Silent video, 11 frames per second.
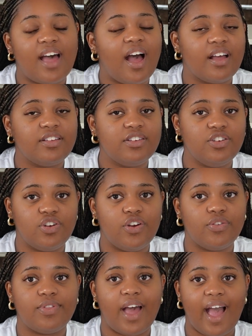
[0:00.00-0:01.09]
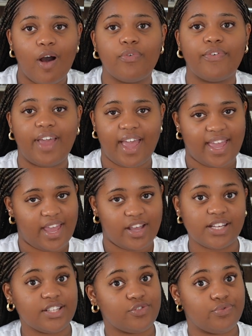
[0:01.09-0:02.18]
that, you know, the healthcare here
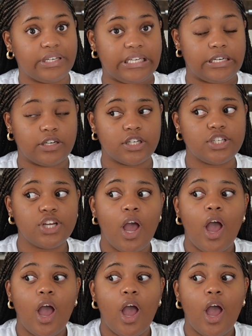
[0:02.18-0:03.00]
is really good.